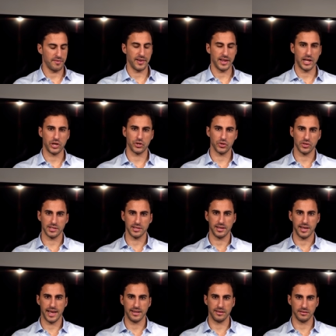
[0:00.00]
financials
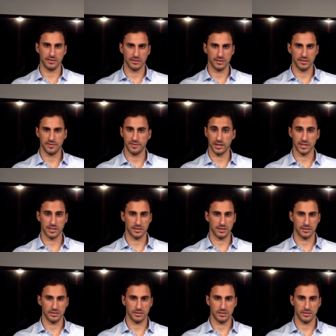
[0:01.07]
handled
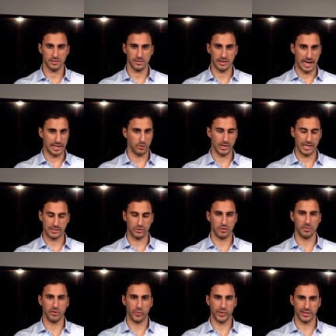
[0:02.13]
first. Otherwise, it's
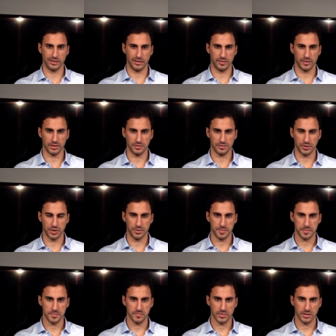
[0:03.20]
going to be really difficult for you.